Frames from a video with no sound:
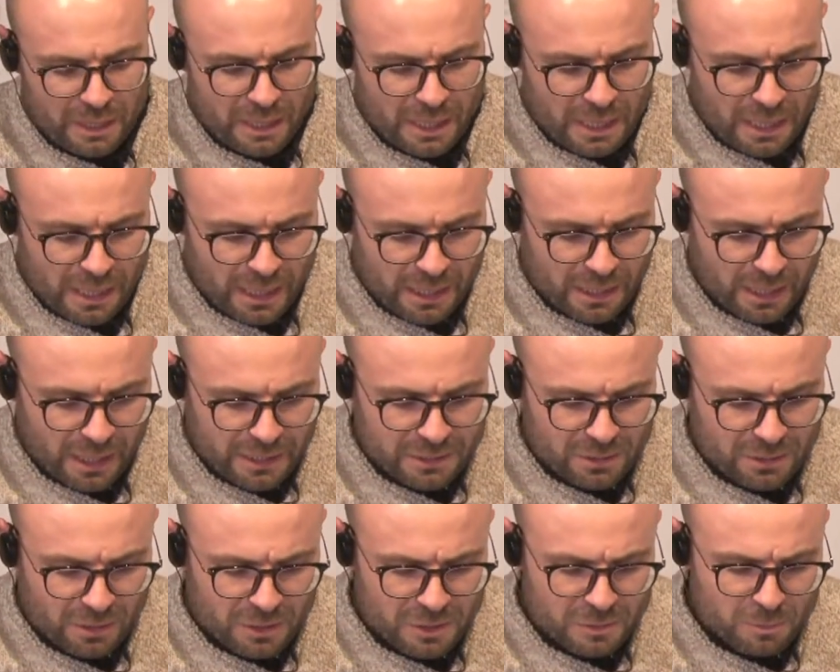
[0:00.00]
And I
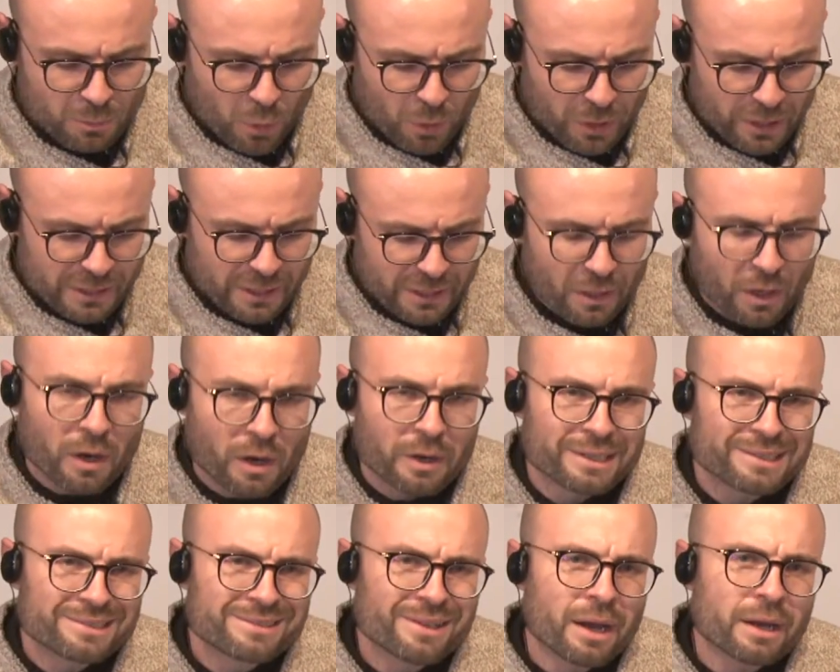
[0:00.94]
saw this morning that
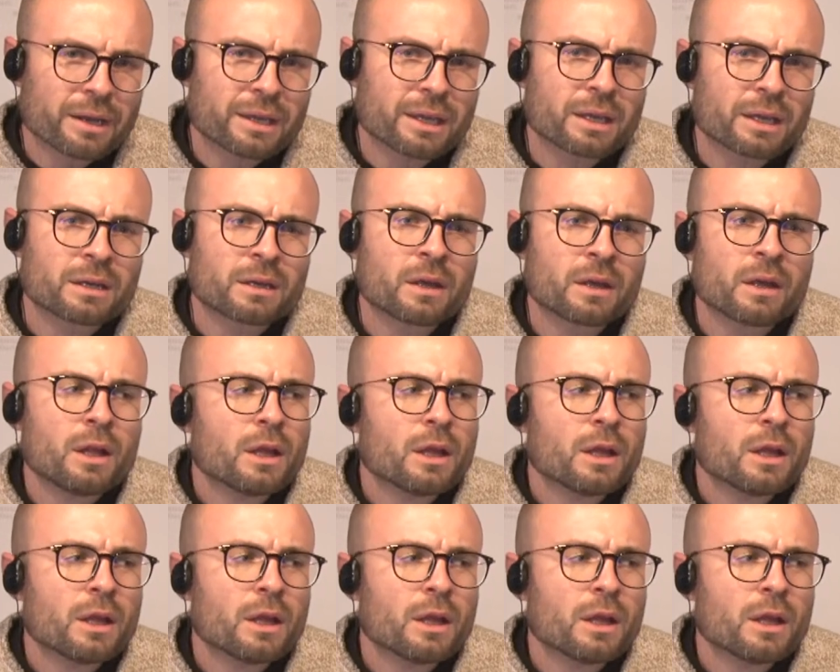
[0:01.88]
Arnie Duncan